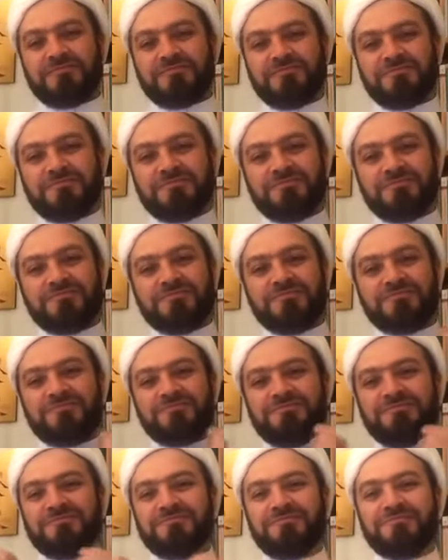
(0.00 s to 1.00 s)

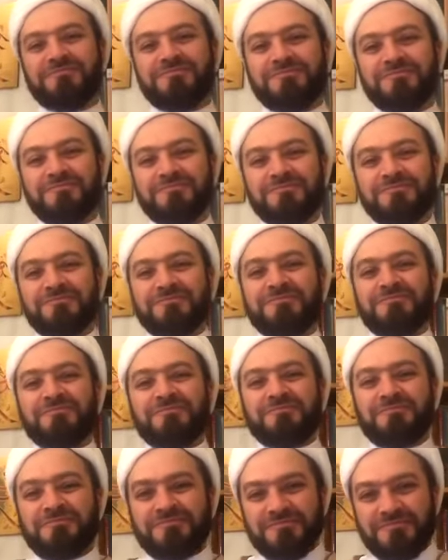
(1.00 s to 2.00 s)

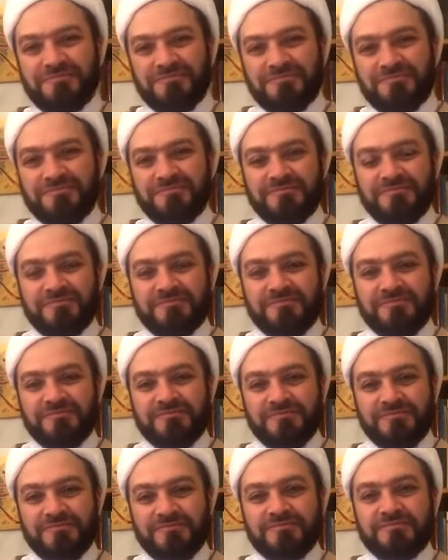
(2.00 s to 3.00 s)

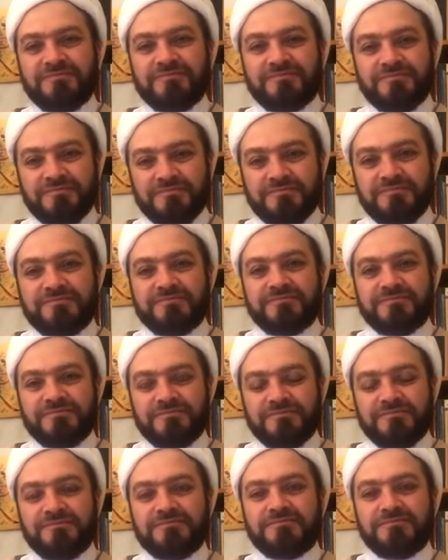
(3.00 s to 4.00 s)

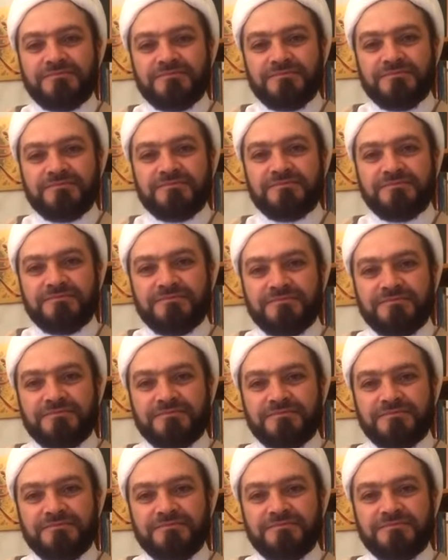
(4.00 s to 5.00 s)

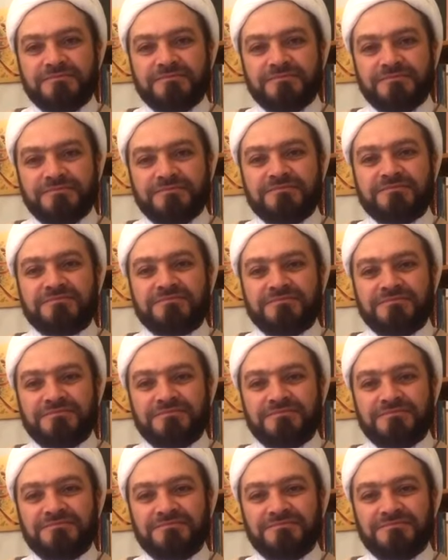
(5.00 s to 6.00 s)

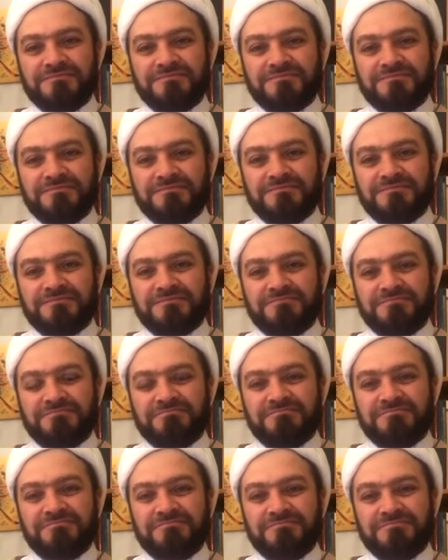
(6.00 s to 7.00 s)

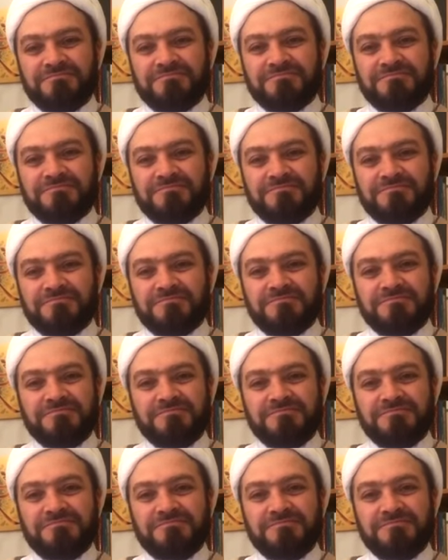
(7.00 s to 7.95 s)
No words are spoken by the person on screen.